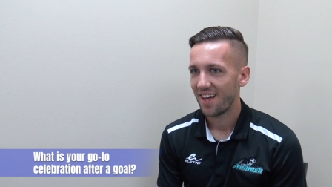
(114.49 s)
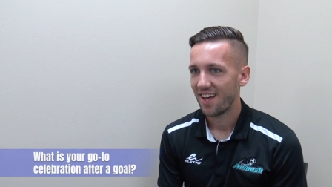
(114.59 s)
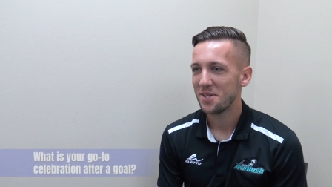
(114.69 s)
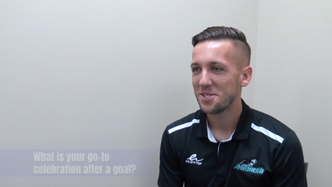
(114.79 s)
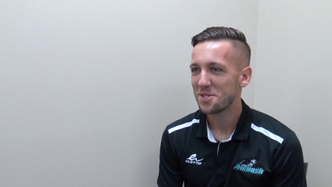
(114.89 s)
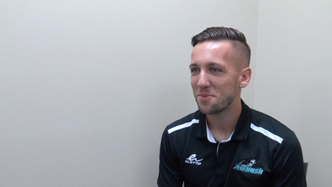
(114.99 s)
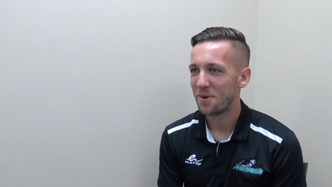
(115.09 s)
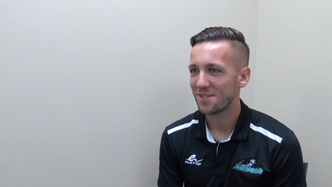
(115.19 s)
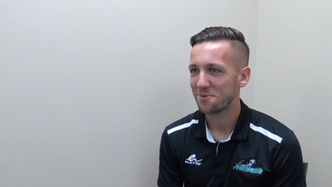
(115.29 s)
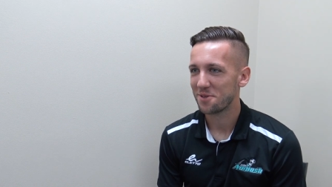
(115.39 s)
It just
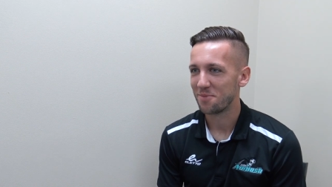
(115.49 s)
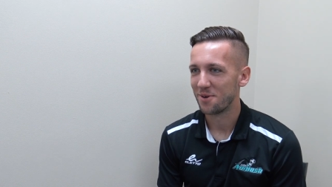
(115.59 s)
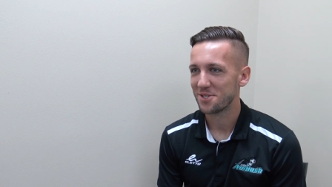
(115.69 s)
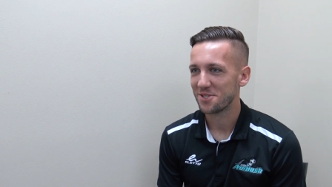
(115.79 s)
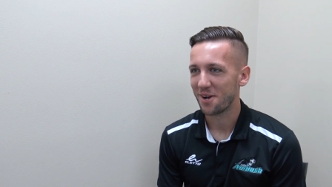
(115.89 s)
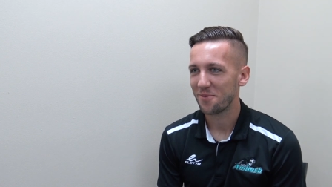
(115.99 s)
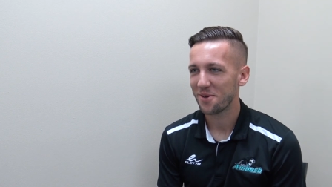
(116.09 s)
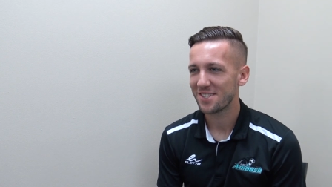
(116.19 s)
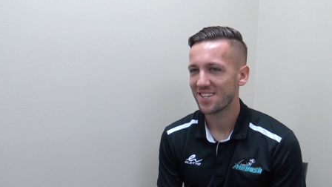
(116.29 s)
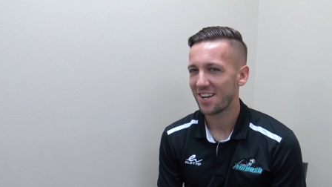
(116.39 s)
depends what the emotions are. I feel
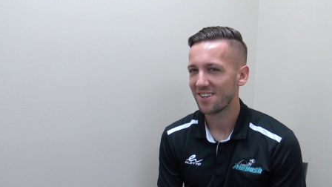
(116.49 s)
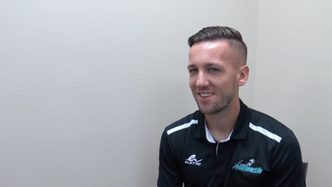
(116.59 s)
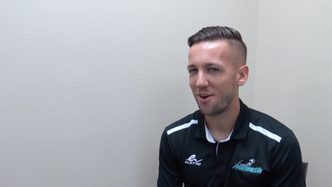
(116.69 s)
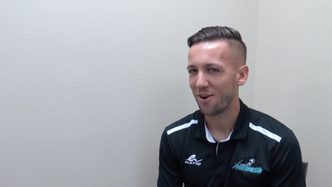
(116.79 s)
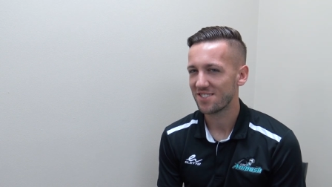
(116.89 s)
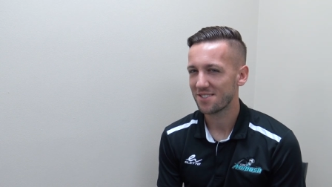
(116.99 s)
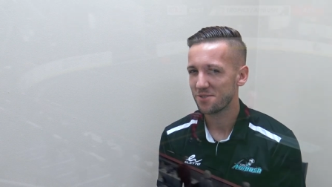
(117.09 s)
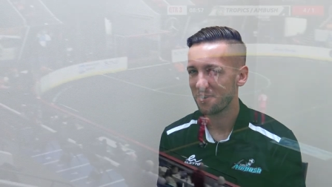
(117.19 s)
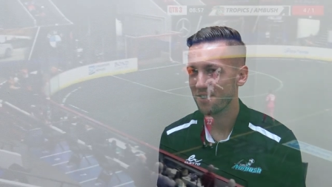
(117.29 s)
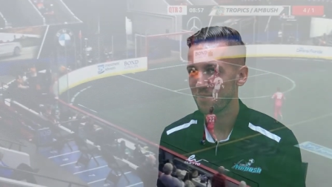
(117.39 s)
like it's kind of hard to control your